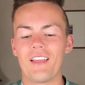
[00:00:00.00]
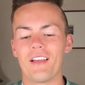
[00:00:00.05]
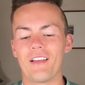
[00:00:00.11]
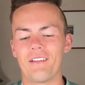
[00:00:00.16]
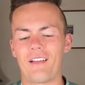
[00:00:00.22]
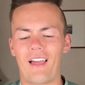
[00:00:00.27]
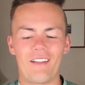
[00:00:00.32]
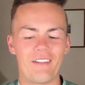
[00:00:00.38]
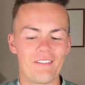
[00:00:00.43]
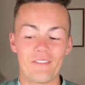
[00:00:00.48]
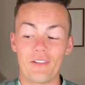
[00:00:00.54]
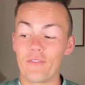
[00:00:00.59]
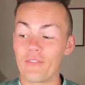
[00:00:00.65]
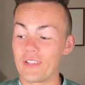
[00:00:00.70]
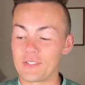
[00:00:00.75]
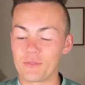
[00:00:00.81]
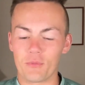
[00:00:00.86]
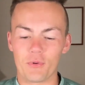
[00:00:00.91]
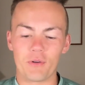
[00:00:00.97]
I don't even know if
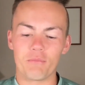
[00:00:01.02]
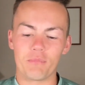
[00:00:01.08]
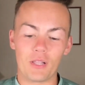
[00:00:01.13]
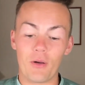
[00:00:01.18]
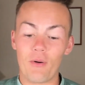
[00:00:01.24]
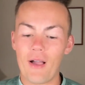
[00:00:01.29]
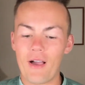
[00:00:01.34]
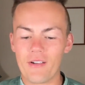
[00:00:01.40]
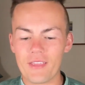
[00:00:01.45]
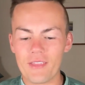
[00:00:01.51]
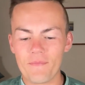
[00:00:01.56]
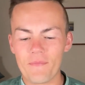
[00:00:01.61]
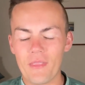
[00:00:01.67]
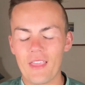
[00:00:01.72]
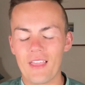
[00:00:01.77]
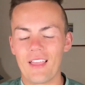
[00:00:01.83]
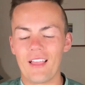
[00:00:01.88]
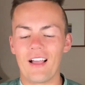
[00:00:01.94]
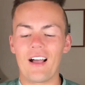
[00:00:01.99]
that's a word,
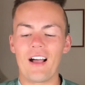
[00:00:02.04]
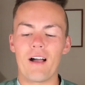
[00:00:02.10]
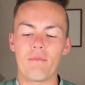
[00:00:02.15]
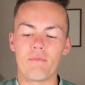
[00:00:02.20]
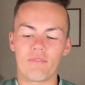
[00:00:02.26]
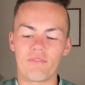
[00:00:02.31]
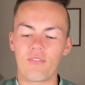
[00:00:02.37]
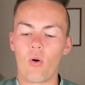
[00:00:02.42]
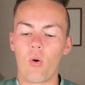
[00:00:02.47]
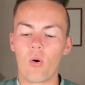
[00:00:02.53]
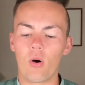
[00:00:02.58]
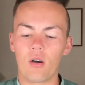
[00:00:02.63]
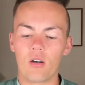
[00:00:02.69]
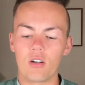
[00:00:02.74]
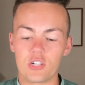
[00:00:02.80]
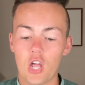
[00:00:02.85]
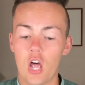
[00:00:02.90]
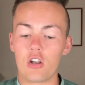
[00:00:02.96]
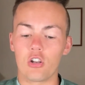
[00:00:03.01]
blowouty,
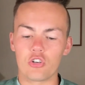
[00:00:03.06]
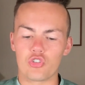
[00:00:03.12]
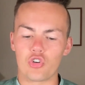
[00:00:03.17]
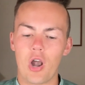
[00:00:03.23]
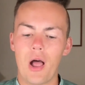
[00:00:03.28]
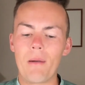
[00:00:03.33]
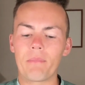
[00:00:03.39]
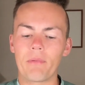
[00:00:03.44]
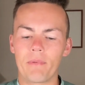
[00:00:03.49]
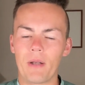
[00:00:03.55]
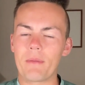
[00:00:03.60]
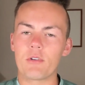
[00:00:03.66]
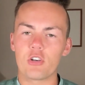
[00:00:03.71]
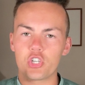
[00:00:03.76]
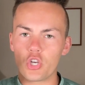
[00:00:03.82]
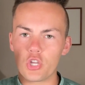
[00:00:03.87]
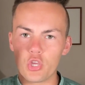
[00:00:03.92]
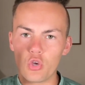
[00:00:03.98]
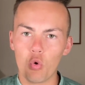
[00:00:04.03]
for Donald Trump. But I'm going
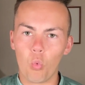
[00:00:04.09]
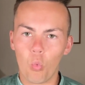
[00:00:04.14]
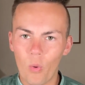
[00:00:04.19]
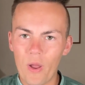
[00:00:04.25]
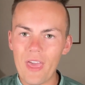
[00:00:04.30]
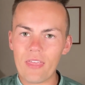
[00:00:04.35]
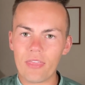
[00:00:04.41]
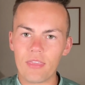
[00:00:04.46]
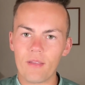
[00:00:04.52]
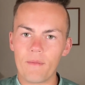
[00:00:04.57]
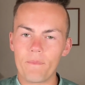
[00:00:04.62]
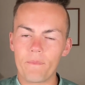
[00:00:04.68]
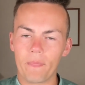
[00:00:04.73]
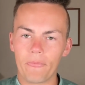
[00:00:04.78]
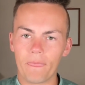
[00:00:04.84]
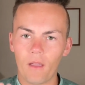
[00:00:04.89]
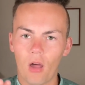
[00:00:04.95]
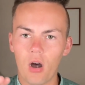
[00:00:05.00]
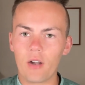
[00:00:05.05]
to show you with
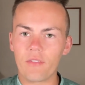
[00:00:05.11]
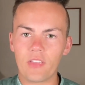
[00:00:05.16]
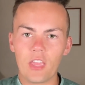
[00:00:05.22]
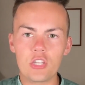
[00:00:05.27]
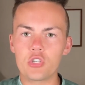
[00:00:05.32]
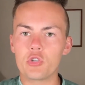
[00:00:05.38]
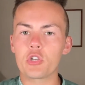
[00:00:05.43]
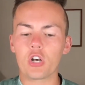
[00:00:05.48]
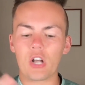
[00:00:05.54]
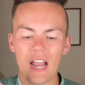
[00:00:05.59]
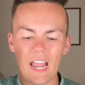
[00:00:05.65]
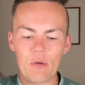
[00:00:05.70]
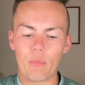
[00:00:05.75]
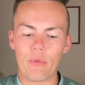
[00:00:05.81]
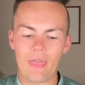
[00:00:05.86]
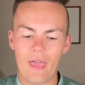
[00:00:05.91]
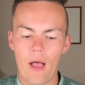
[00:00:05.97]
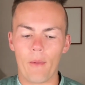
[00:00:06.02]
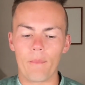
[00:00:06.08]
RFK Jr. and
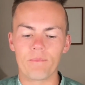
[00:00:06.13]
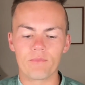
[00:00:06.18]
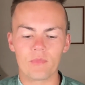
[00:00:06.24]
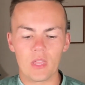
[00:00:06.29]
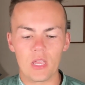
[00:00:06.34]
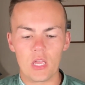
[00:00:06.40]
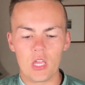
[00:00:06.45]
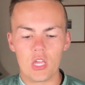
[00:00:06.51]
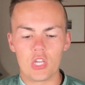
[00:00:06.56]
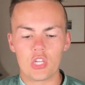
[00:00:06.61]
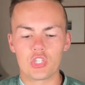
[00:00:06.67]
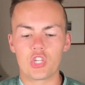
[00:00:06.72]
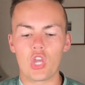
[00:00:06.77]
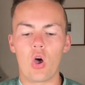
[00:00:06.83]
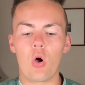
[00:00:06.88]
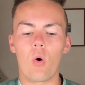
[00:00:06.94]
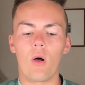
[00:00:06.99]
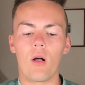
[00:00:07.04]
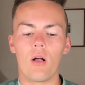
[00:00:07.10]
without.
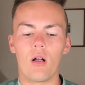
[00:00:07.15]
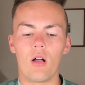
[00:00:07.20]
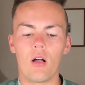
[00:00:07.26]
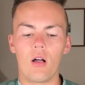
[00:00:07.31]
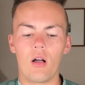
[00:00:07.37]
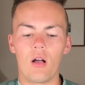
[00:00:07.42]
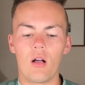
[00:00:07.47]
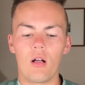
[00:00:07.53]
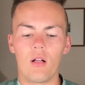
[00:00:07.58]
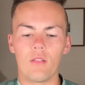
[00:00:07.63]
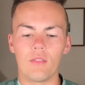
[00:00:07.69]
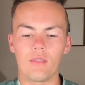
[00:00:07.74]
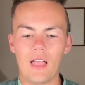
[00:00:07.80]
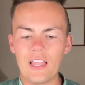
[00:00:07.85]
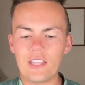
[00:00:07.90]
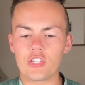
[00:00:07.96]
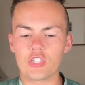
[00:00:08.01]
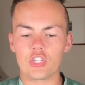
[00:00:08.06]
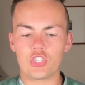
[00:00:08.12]
So
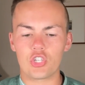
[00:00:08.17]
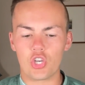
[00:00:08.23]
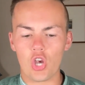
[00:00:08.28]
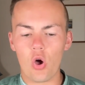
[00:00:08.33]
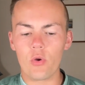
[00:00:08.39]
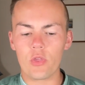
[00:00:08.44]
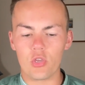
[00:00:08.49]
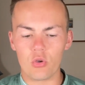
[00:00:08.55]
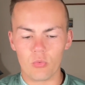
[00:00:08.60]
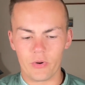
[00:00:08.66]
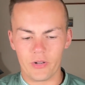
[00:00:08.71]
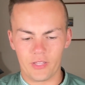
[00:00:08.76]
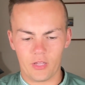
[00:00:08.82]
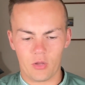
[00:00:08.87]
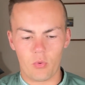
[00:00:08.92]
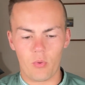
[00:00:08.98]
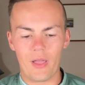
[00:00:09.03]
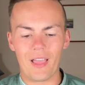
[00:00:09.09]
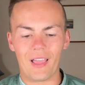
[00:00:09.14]
let's show you really
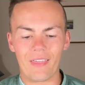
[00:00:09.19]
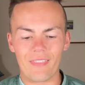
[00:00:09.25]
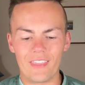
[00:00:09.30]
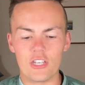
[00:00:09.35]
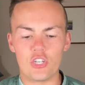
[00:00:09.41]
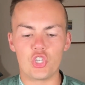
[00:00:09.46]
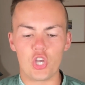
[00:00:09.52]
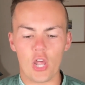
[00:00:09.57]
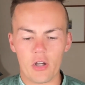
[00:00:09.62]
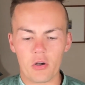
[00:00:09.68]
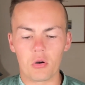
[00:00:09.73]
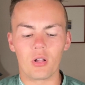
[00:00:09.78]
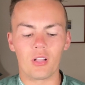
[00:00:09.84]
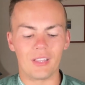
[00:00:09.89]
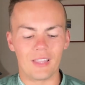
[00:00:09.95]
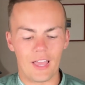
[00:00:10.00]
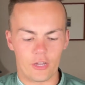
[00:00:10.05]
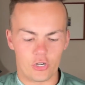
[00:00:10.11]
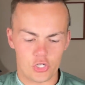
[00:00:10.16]
quick the general
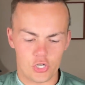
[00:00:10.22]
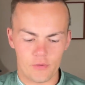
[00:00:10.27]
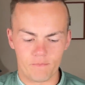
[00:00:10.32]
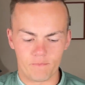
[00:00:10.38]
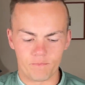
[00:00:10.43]
election.